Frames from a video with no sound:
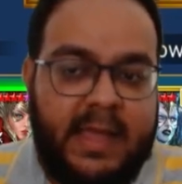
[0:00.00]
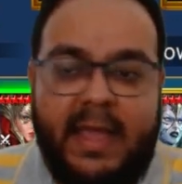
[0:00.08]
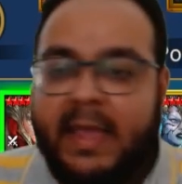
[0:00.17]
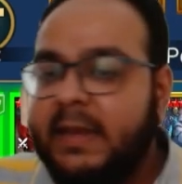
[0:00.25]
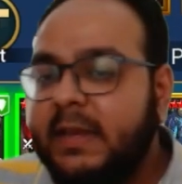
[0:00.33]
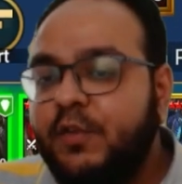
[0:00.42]

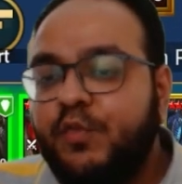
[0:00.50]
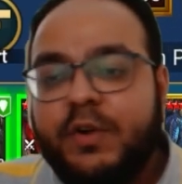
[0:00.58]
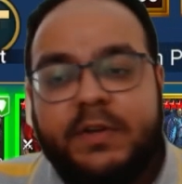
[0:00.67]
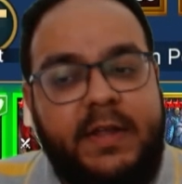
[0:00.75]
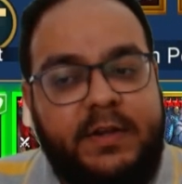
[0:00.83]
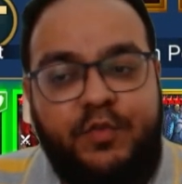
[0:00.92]
Any
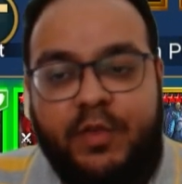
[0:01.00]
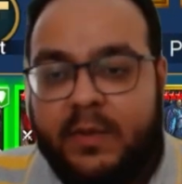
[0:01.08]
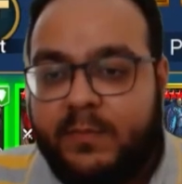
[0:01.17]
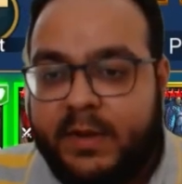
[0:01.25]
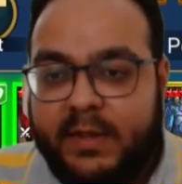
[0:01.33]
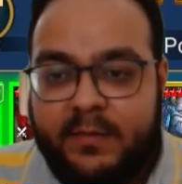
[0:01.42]
nuker that you
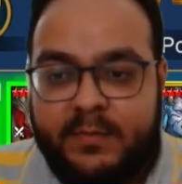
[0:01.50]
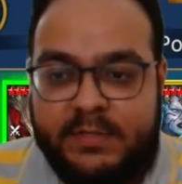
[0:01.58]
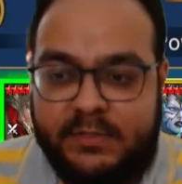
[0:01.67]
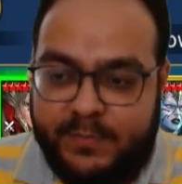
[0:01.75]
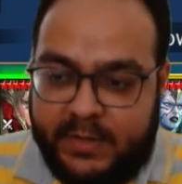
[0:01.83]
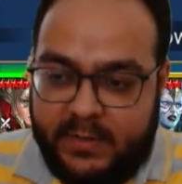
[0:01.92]
can bring,
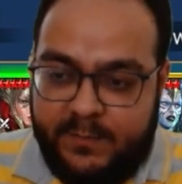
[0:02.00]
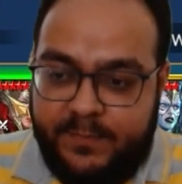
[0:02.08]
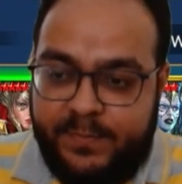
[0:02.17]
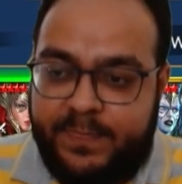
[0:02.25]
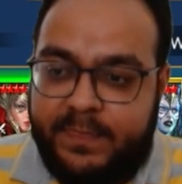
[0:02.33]
just bring him.